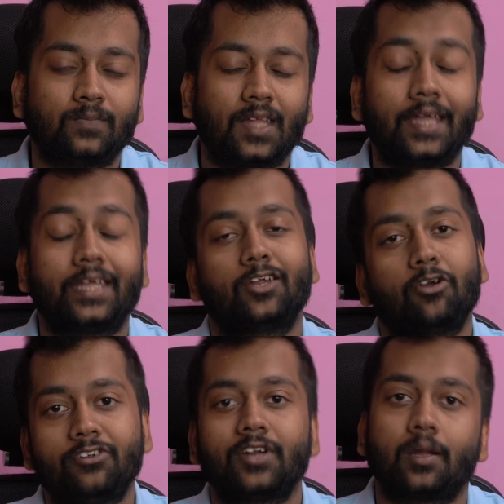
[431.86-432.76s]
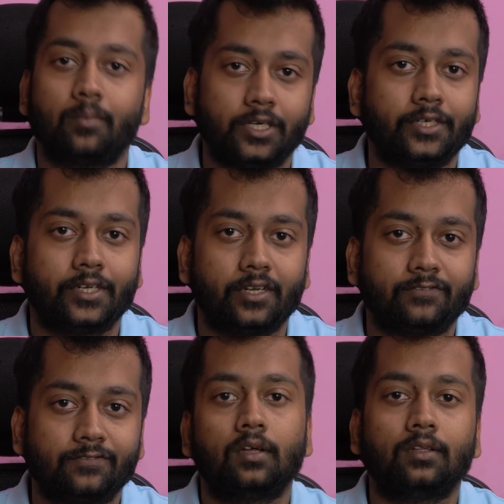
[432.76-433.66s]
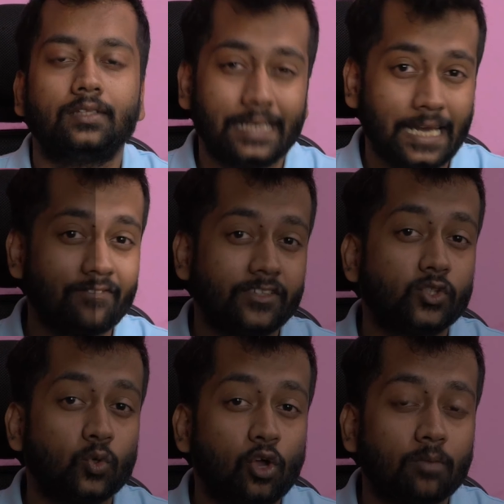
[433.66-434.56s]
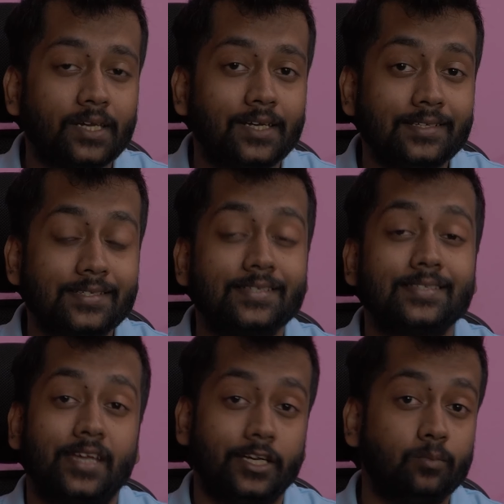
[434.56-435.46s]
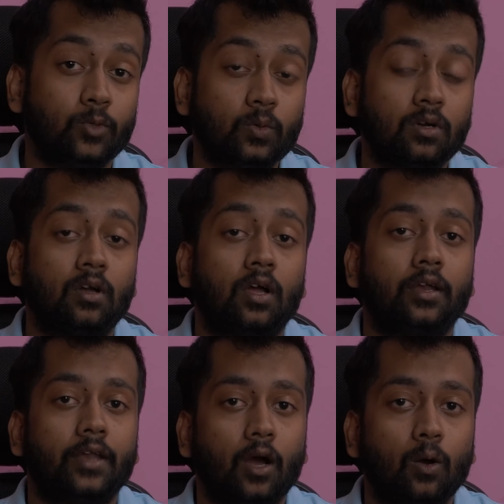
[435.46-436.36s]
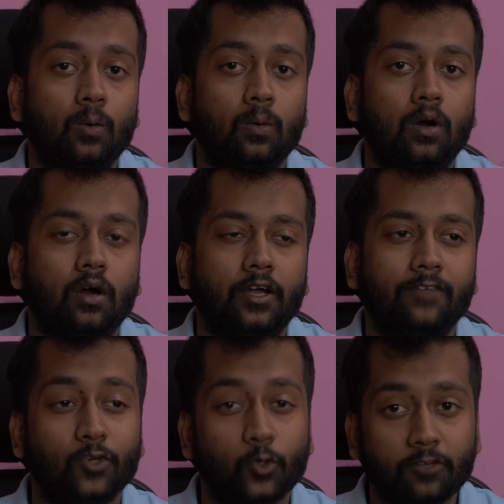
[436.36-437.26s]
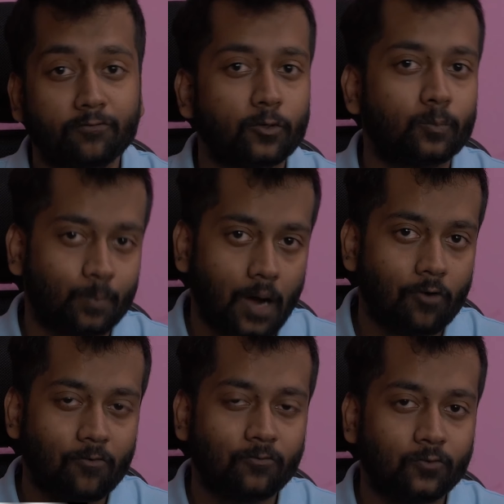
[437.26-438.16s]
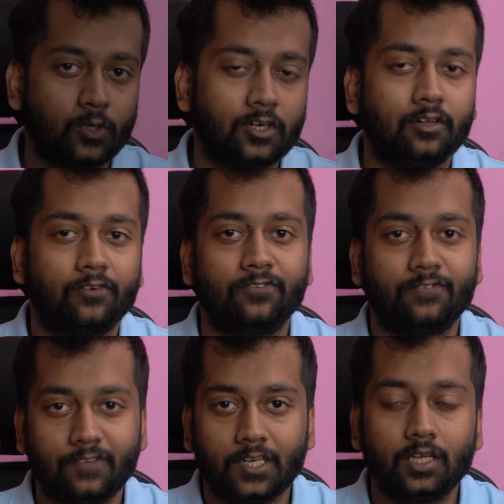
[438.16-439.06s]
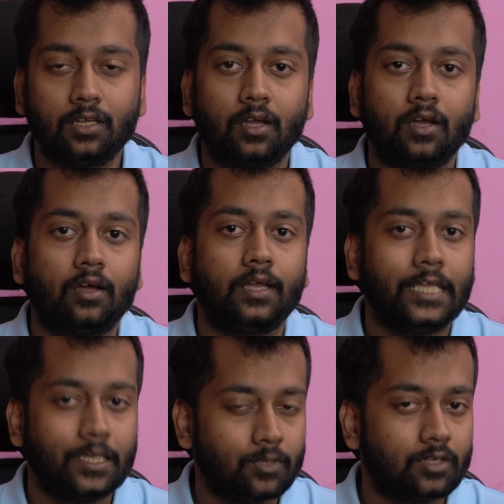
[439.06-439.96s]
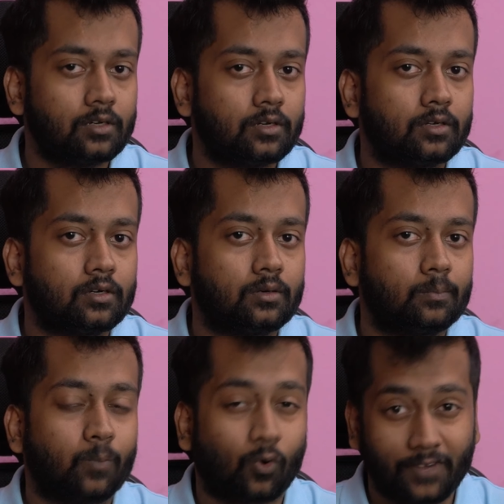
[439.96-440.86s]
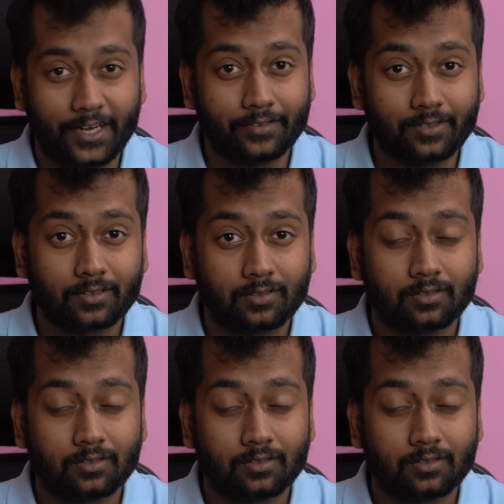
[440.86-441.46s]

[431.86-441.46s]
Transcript: I cannot recommend it enough. The 11th tool on my list is SENDINBLUE. Now, if you're looking for a powerful free email provider,